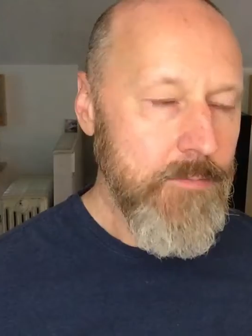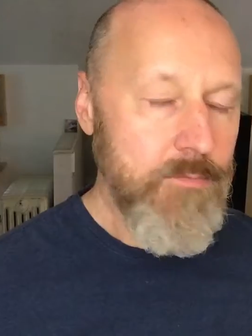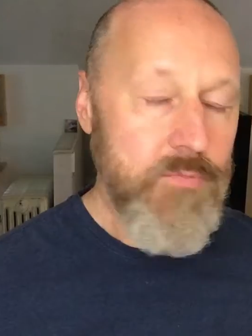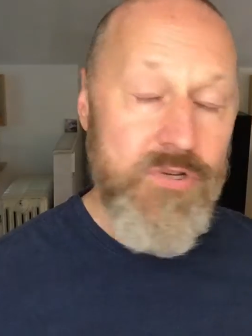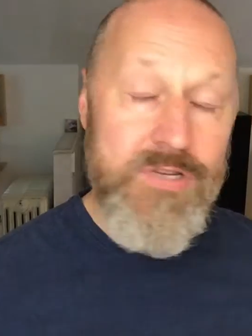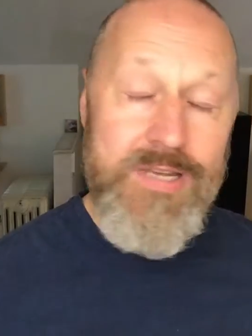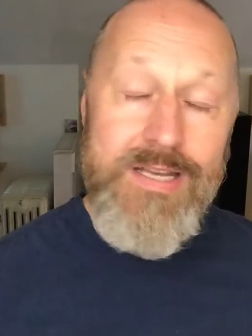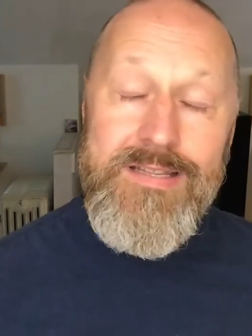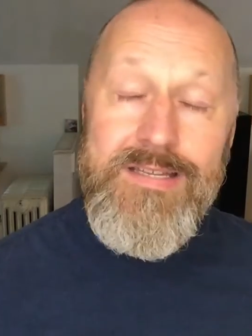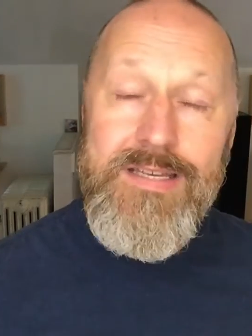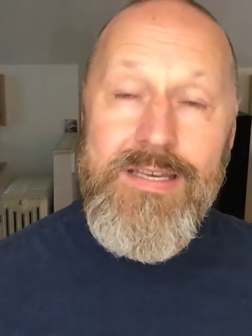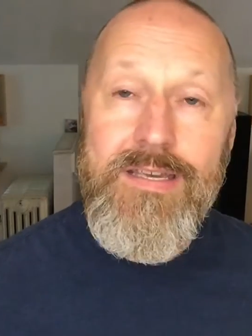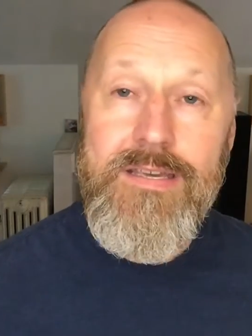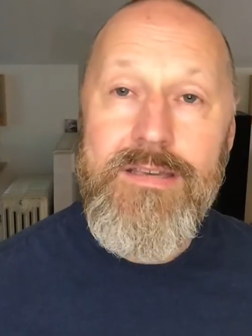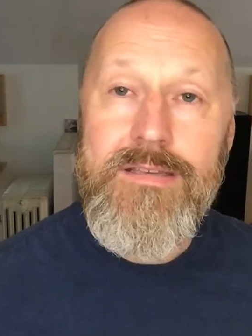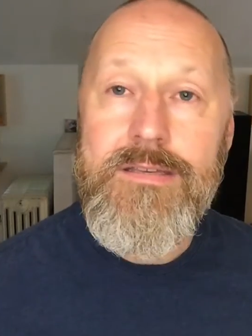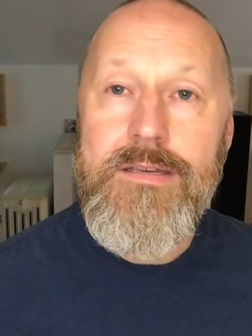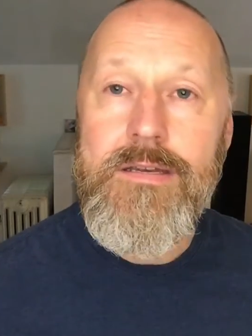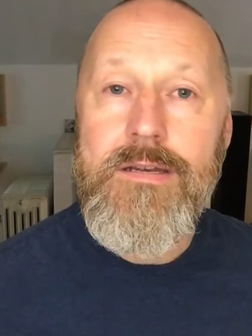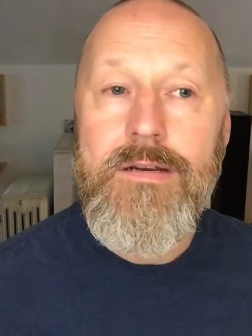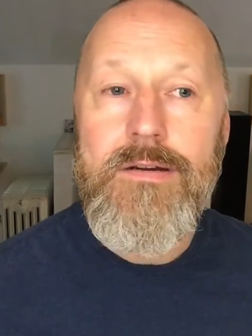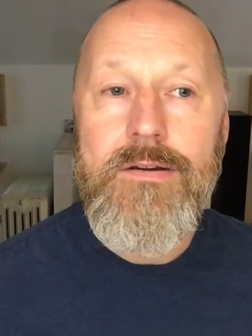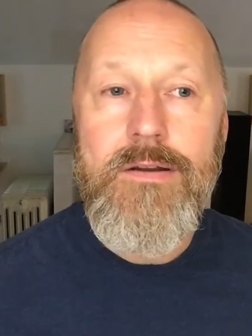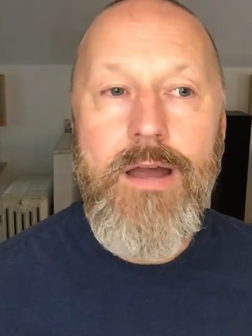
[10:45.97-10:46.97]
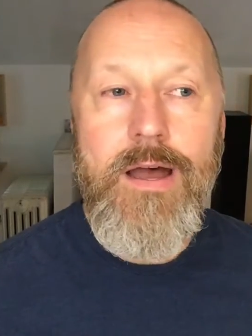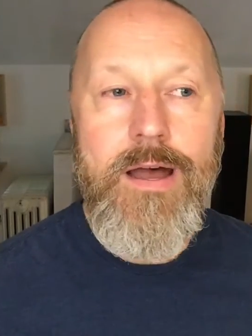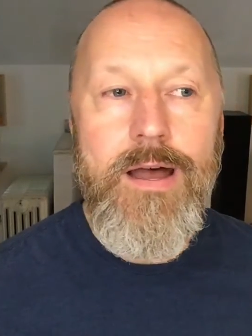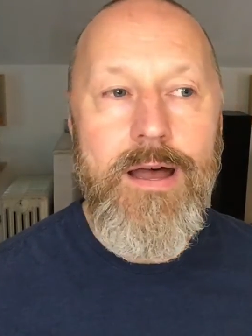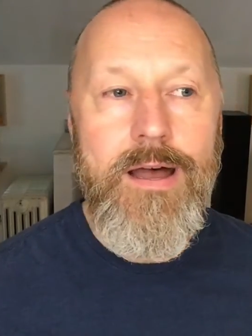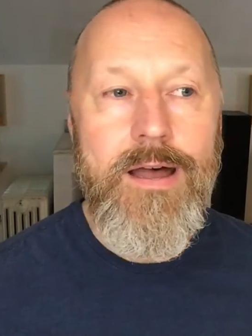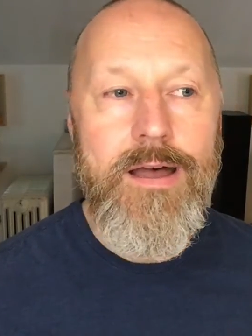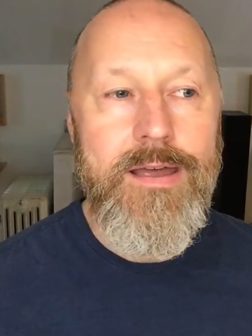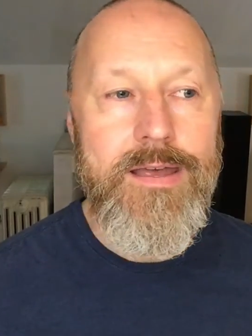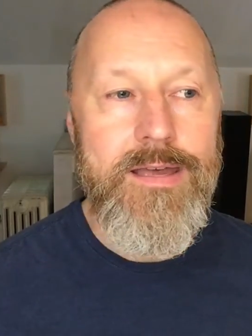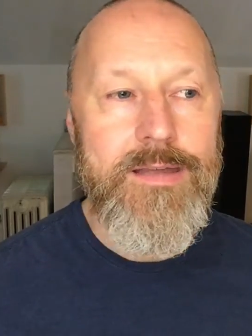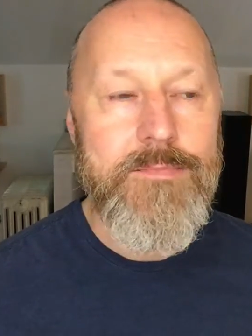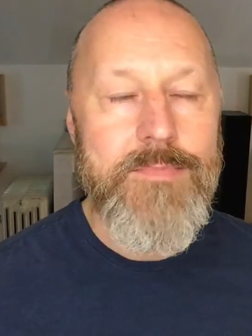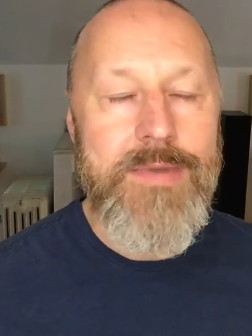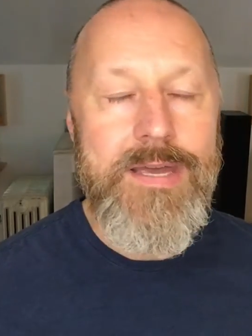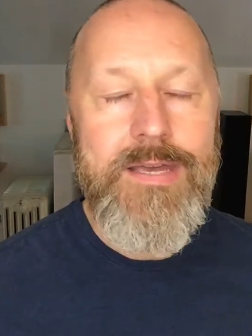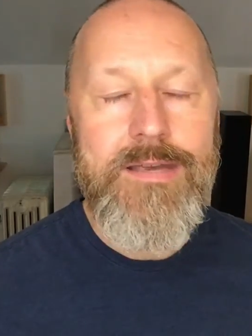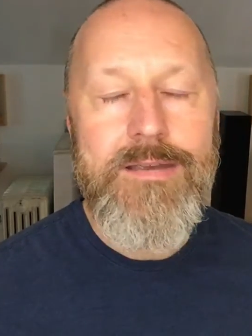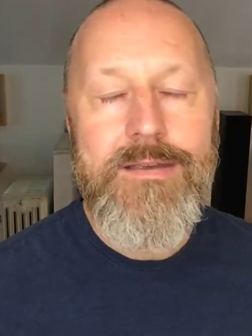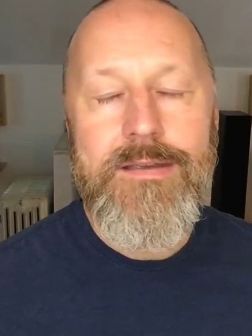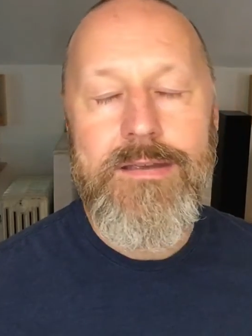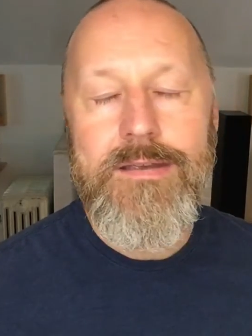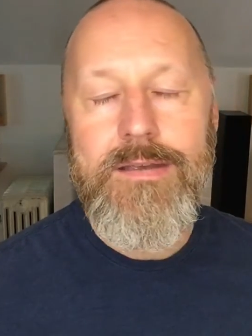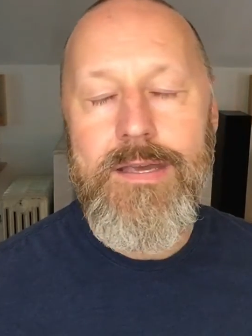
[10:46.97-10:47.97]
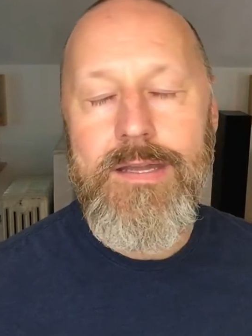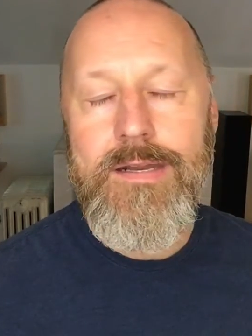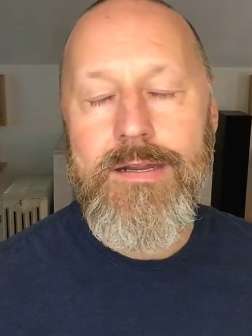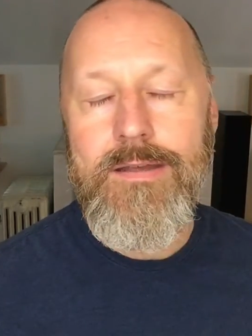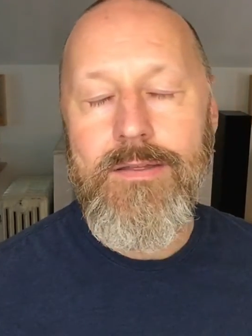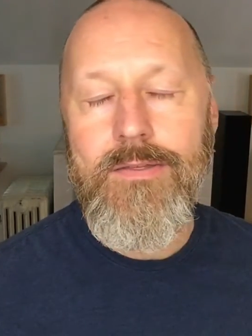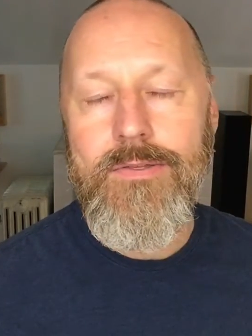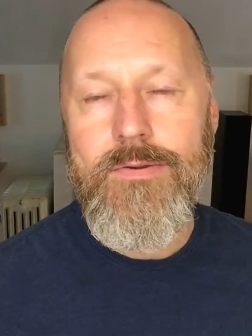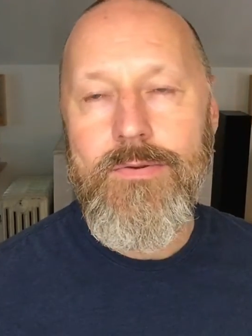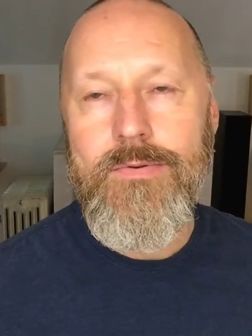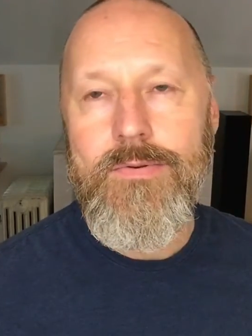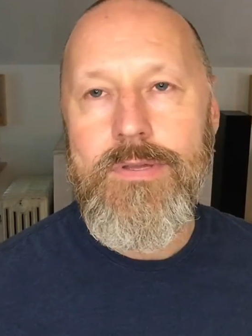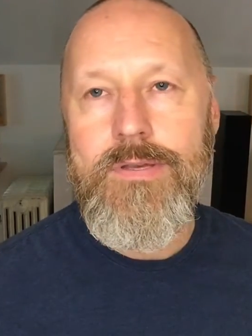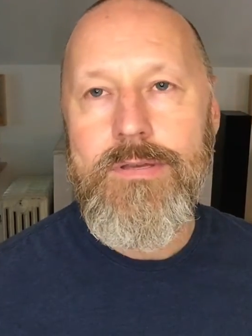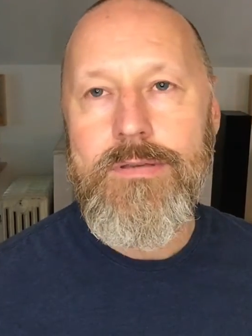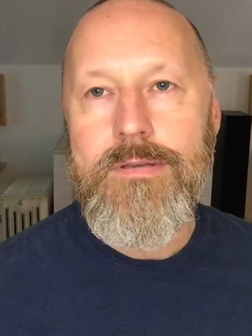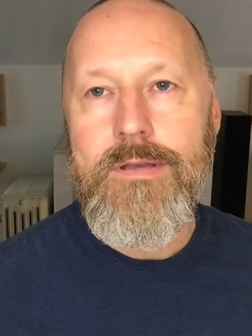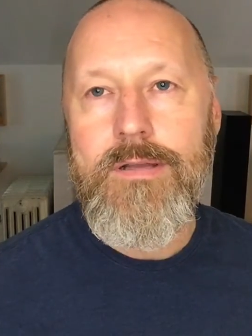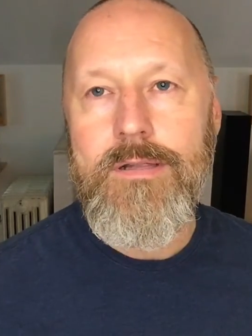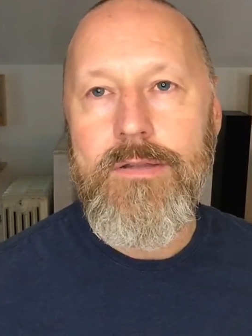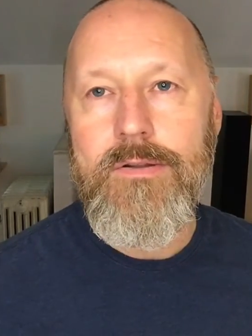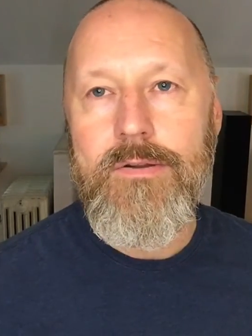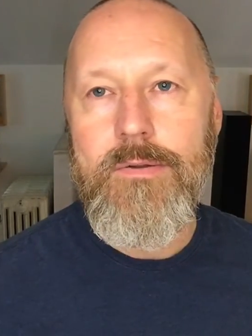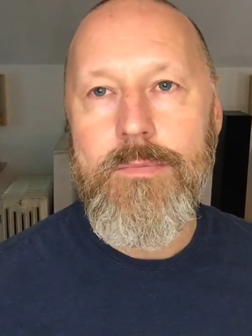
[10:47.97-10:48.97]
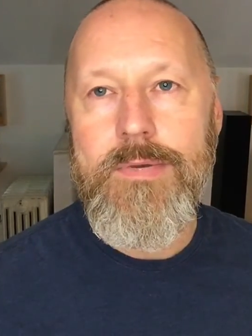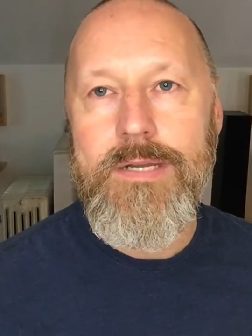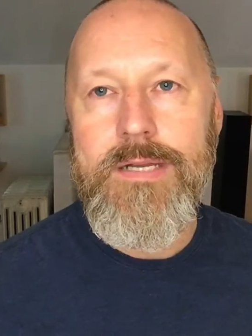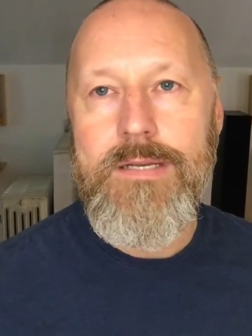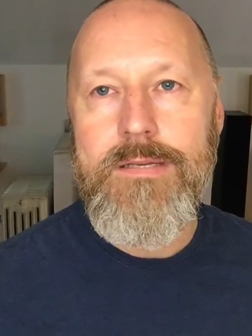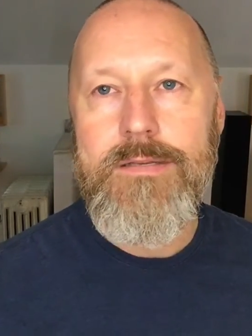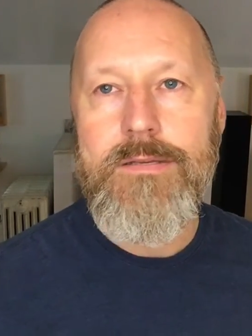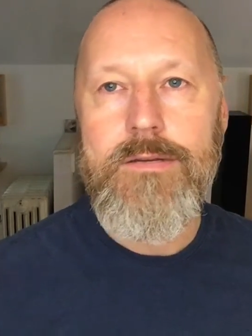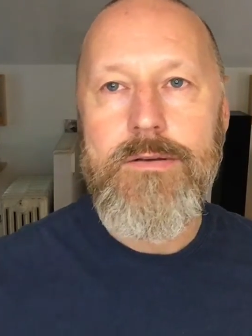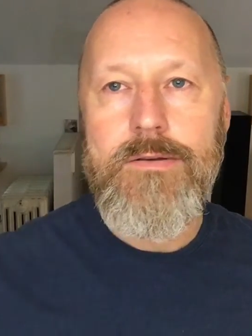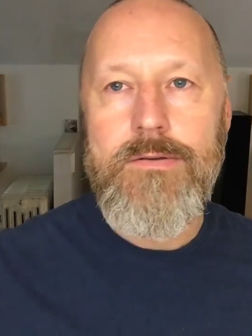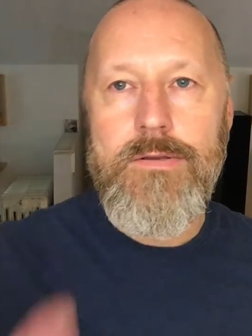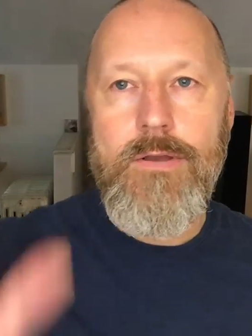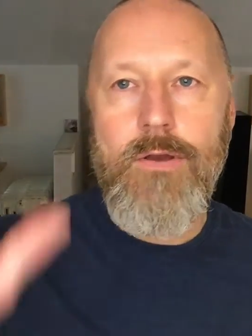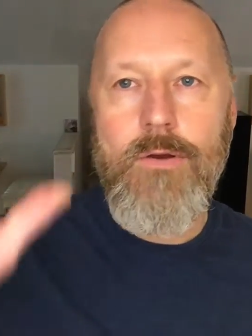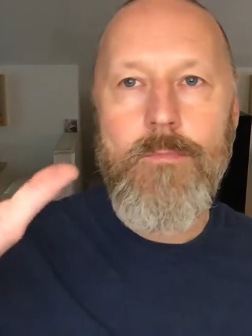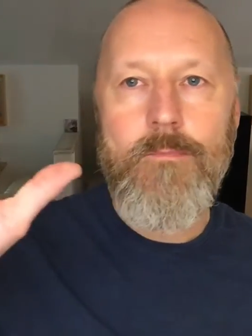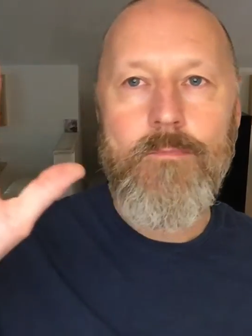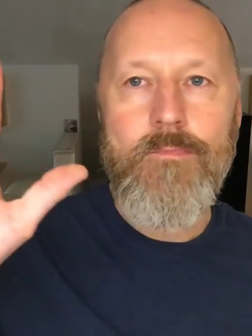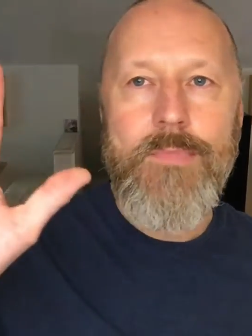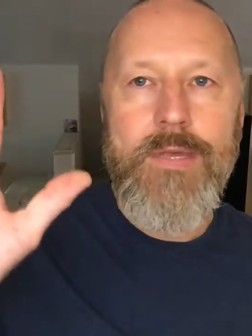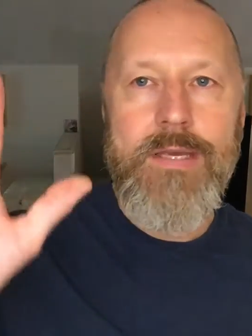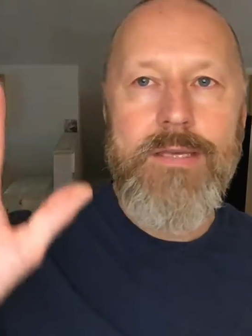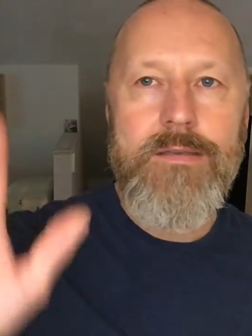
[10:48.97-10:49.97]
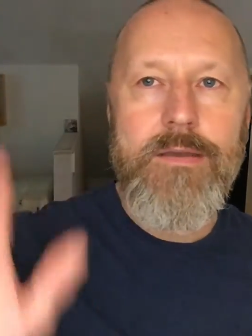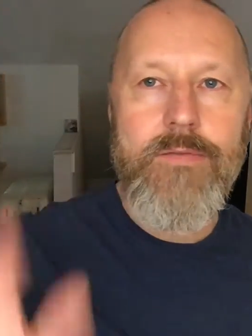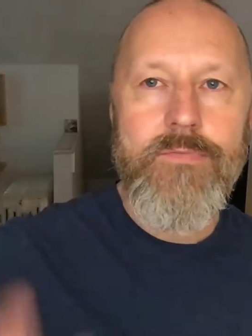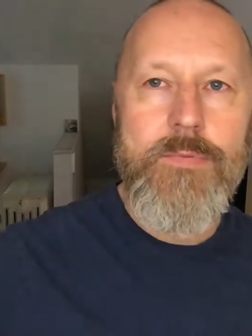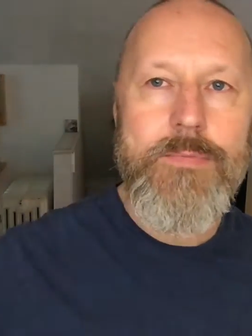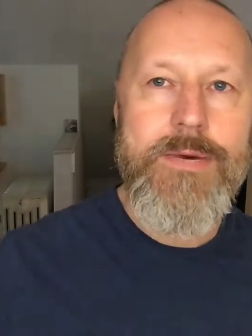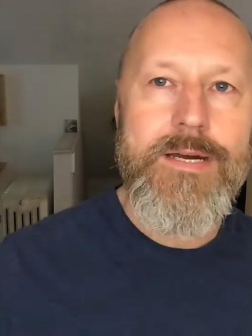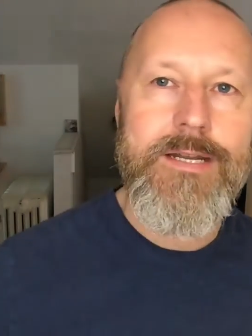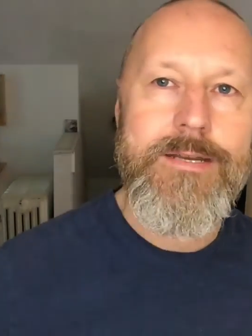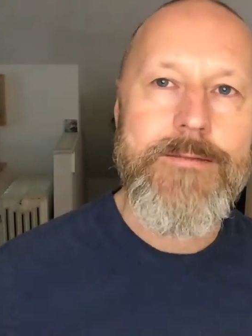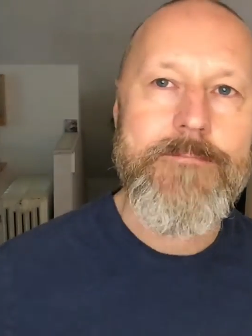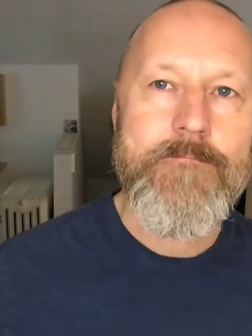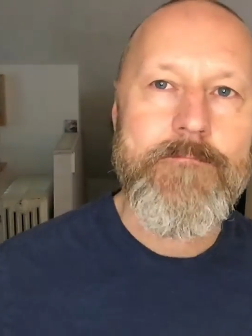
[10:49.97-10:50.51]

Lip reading: presenting easier and make getting through this a little bit easier. So thanks, everybody.